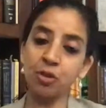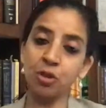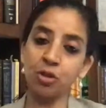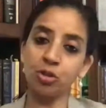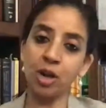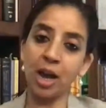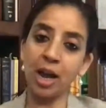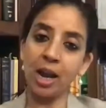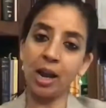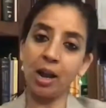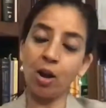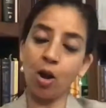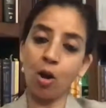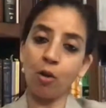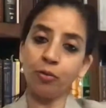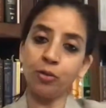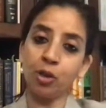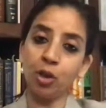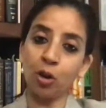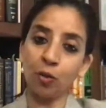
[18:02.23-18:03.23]
trial
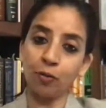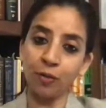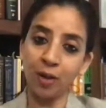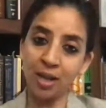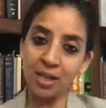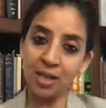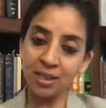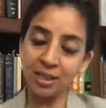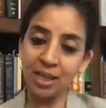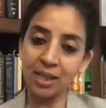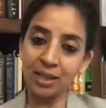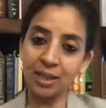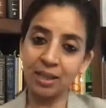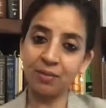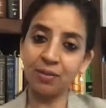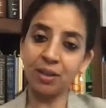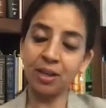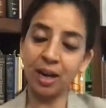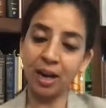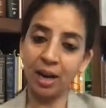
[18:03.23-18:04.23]
of the offense that they
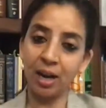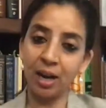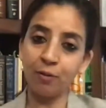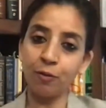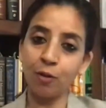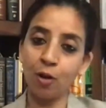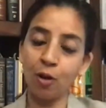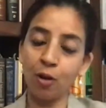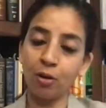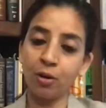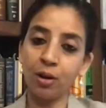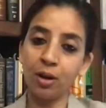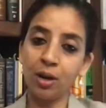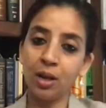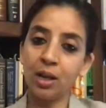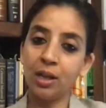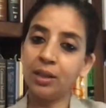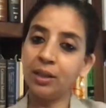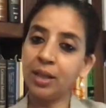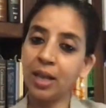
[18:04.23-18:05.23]
were held for,
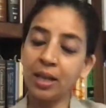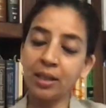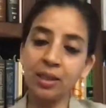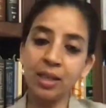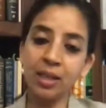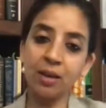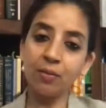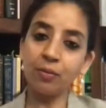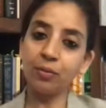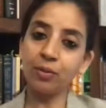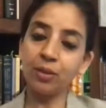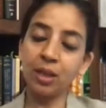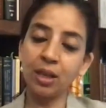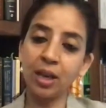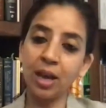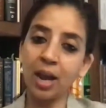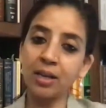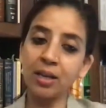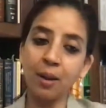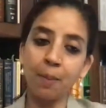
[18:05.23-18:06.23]
then they
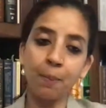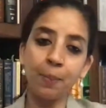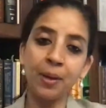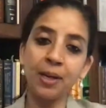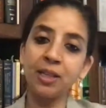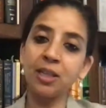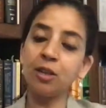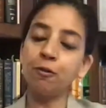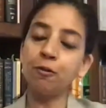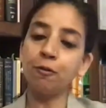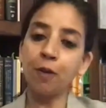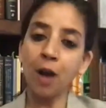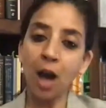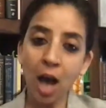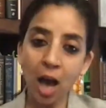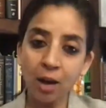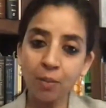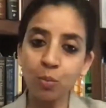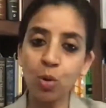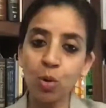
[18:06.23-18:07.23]
had completed
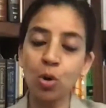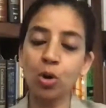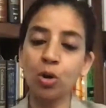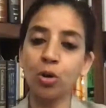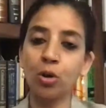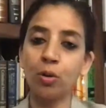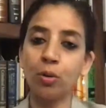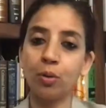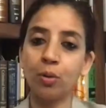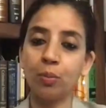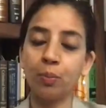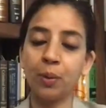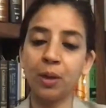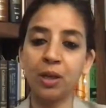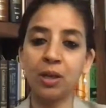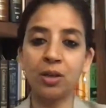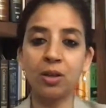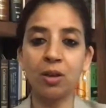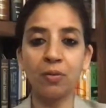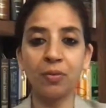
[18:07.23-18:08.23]
far more
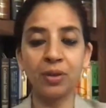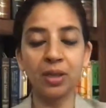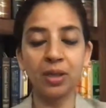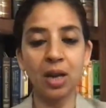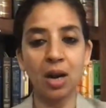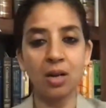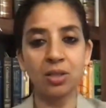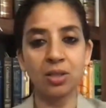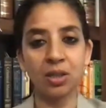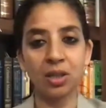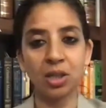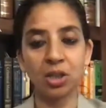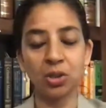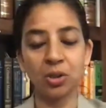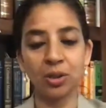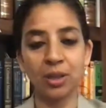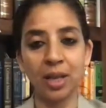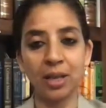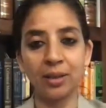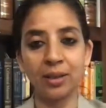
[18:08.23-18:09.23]
period of
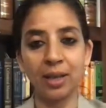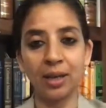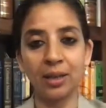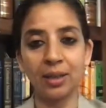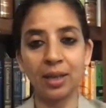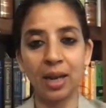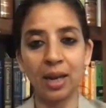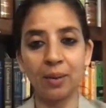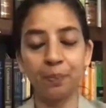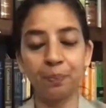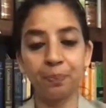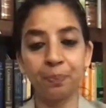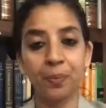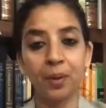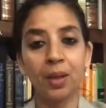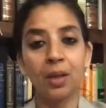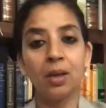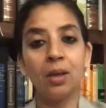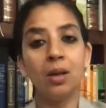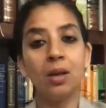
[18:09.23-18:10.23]
incarceration than that time.
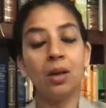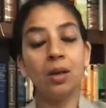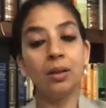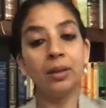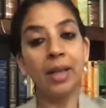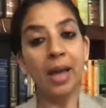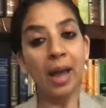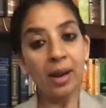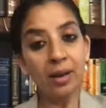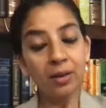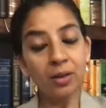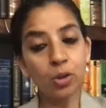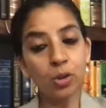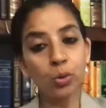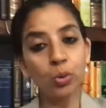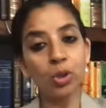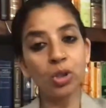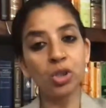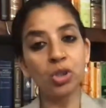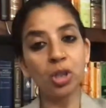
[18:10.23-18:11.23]
Then to
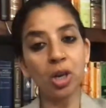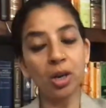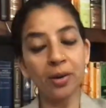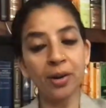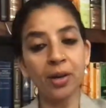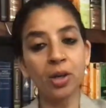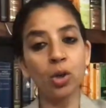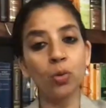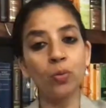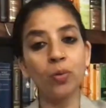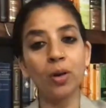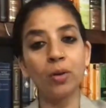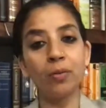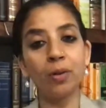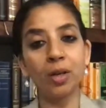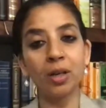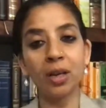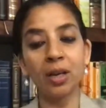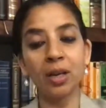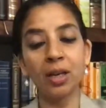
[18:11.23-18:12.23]
the children who were
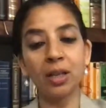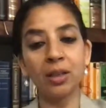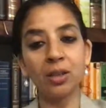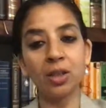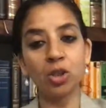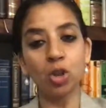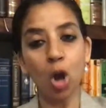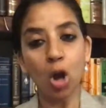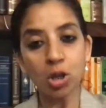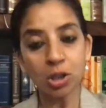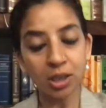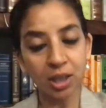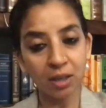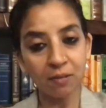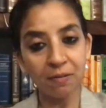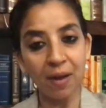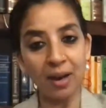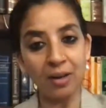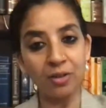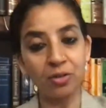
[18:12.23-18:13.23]
working in the toxic
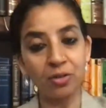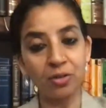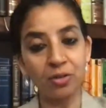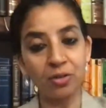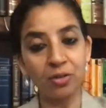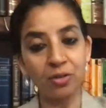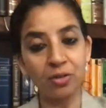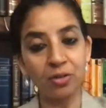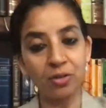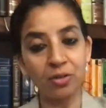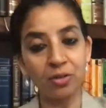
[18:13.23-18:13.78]
factories,